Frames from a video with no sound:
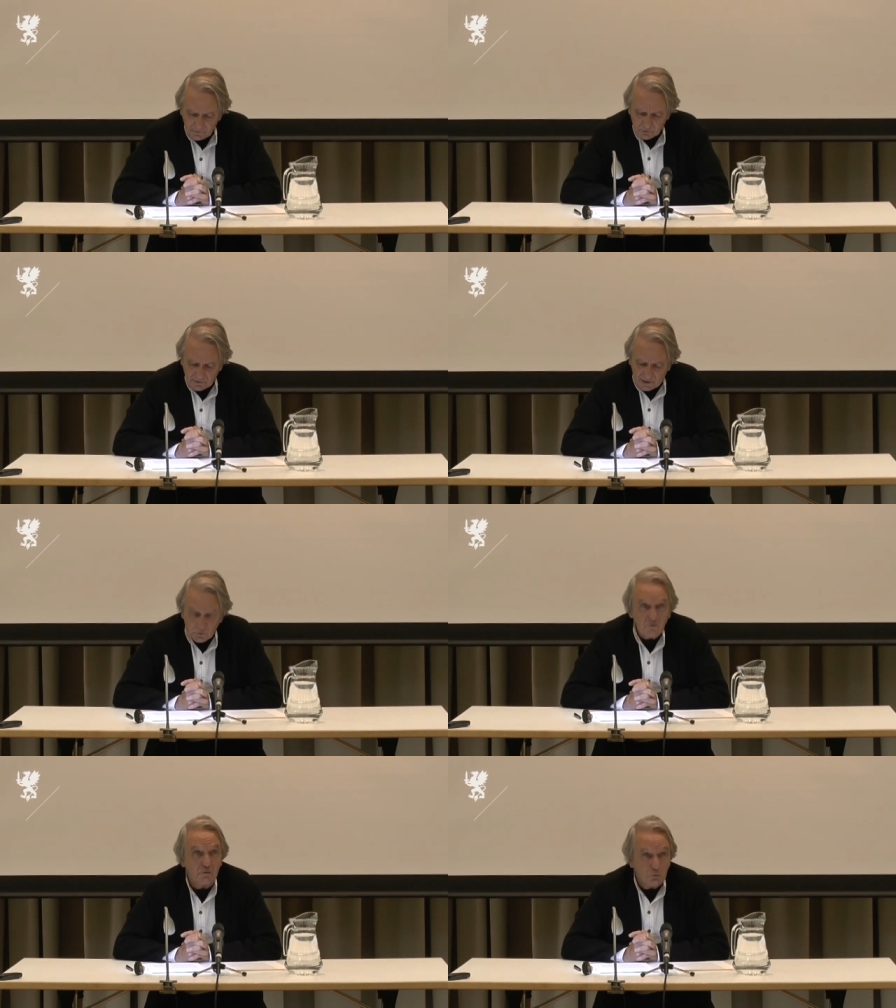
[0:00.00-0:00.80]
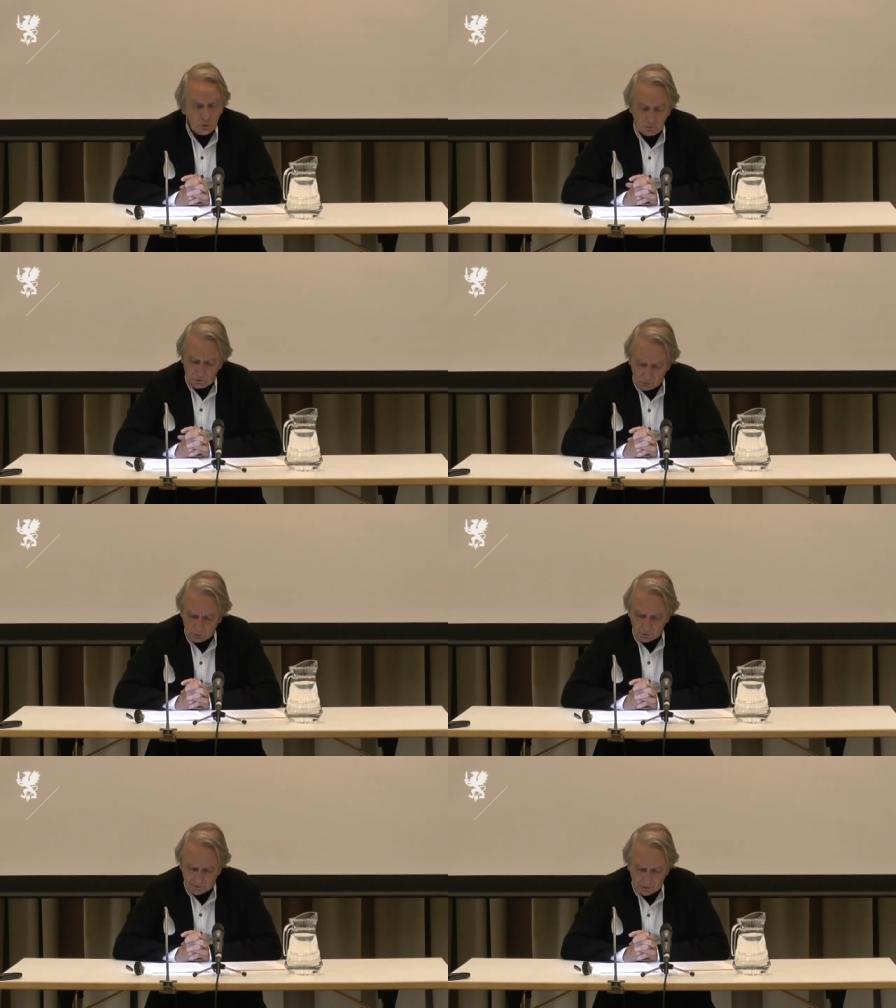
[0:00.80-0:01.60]
as a time of
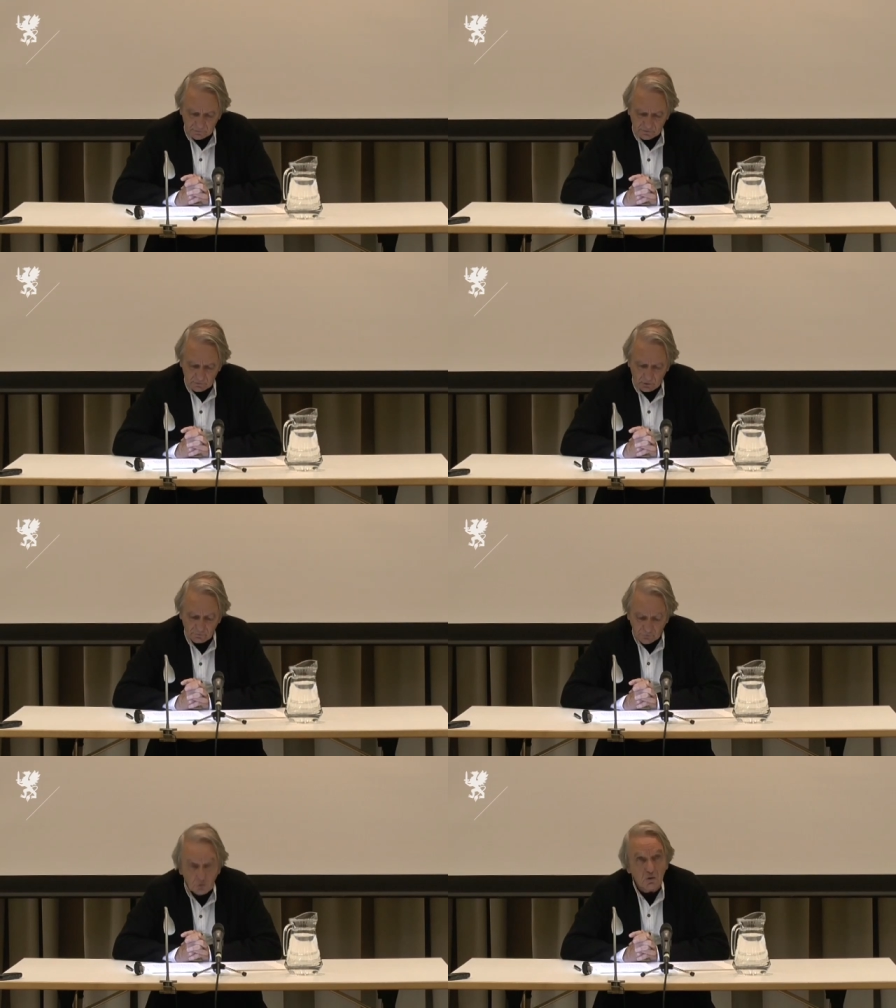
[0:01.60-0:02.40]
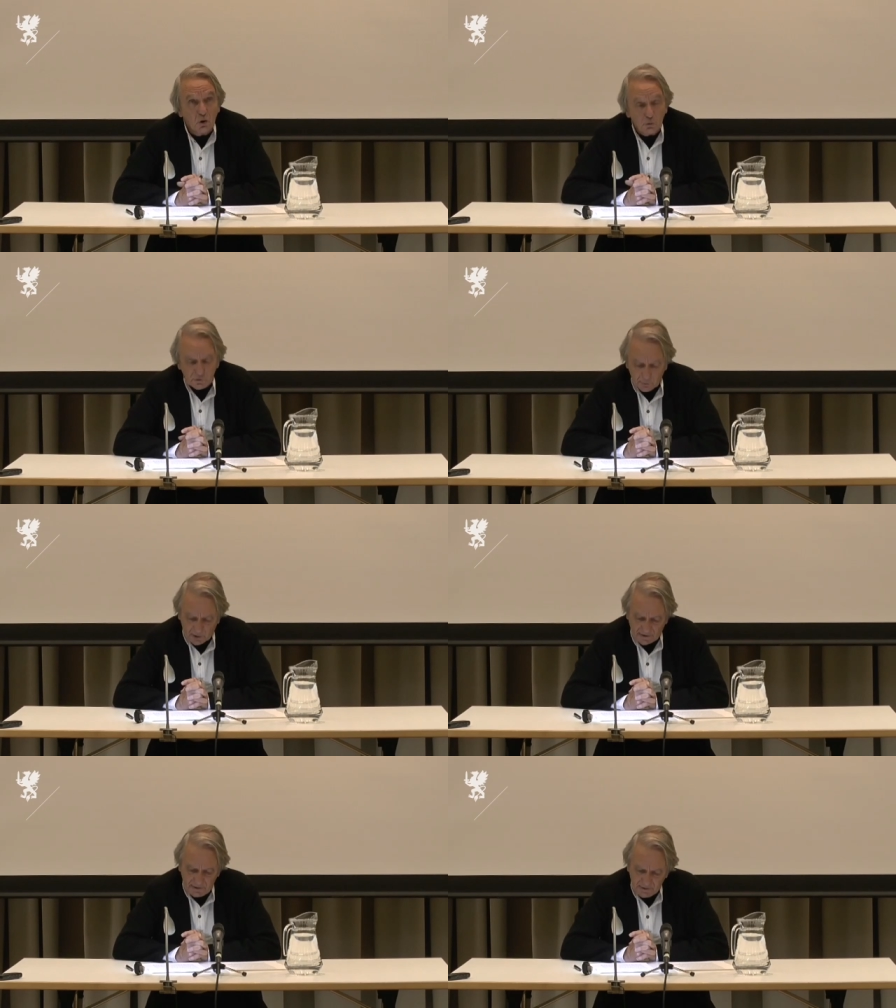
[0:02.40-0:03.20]
non-concordance, of
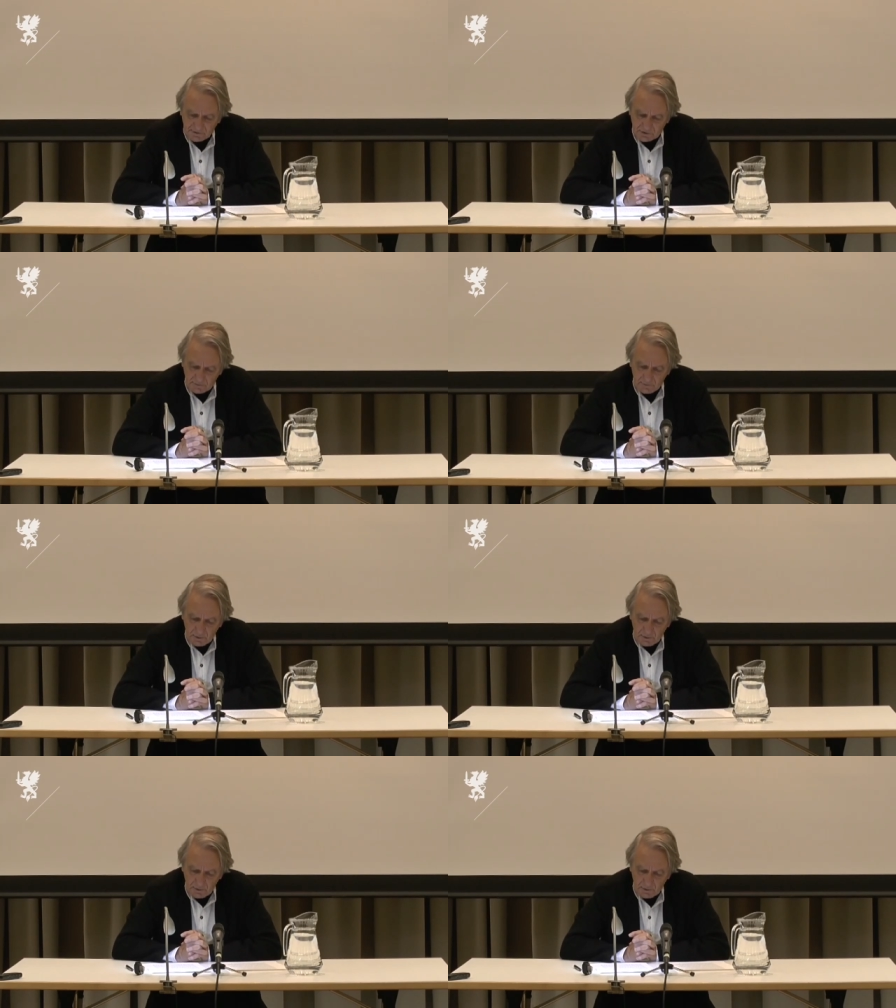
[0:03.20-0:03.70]
non-contemporaneity,